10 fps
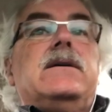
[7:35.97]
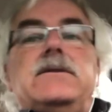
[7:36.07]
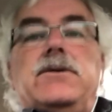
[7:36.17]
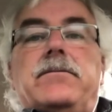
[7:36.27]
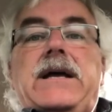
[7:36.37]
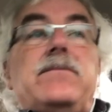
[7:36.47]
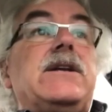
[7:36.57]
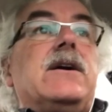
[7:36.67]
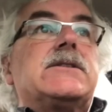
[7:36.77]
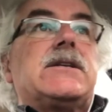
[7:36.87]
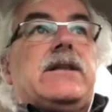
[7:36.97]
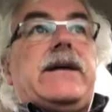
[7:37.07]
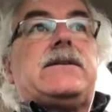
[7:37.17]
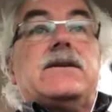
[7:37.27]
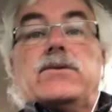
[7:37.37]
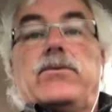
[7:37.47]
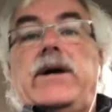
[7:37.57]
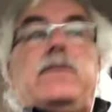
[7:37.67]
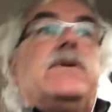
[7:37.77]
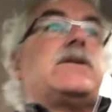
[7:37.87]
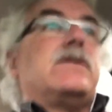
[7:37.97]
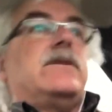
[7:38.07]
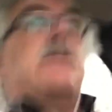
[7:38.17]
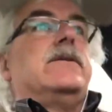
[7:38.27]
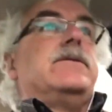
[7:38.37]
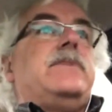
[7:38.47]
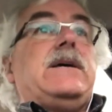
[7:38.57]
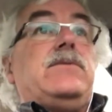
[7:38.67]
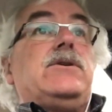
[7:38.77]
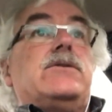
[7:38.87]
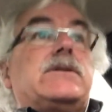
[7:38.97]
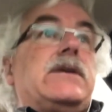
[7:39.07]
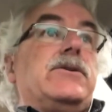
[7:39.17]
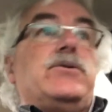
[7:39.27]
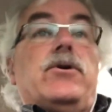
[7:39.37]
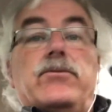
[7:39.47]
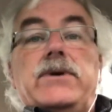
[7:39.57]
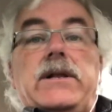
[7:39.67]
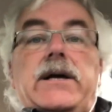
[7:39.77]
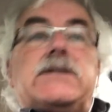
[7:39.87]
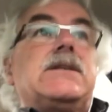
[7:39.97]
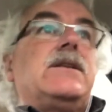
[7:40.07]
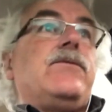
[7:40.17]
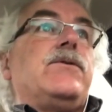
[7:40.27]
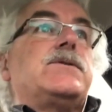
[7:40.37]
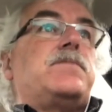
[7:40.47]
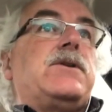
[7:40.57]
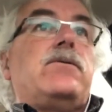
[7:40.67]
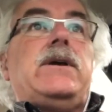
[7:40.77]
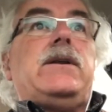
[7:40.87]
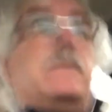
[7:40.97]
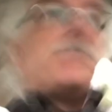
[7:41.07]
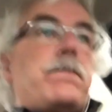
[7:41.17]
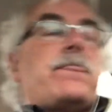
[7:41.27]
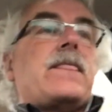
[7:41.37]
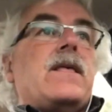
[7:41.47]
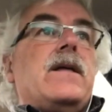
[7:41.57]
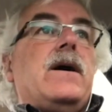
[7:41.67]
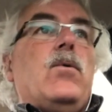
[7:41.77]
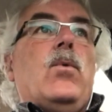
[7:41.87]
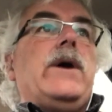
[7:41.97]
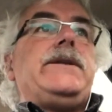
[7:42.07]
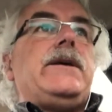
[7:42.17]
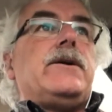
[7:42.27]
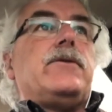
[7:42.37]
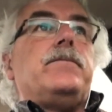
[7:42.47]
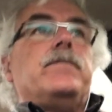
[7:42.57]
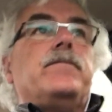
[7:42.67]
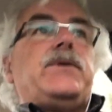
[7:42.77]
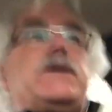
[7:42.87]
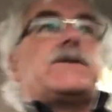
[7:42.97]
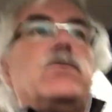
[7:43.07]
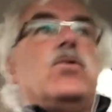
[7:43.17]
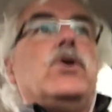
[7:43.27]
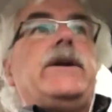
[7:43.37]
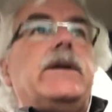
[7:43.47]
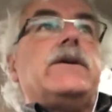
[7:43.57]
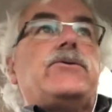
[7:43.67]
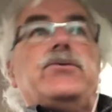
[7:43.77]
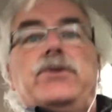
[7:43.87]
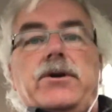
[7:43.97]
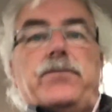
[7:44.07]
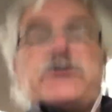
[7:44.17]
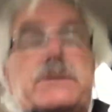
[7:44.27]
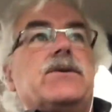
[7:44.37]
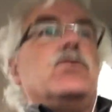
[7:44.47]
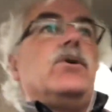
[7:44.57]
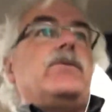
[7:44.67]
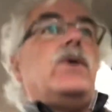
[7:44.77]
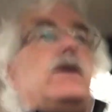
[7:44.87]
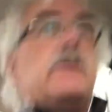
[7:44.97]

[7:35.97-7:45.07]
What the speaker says: you're maybe not selecting the right material. Maybe you think you don't realize the difference between a 1-year piece of wood and a 2-year piece of wood. Well,